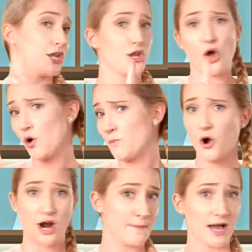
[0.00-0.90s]
no
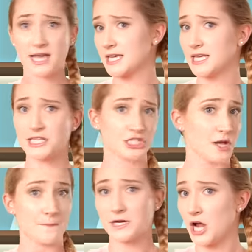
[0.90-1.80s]
more monkeys
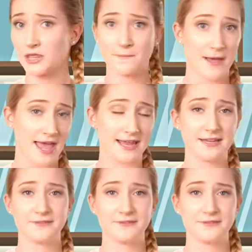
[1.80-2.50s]
jumping on the bed.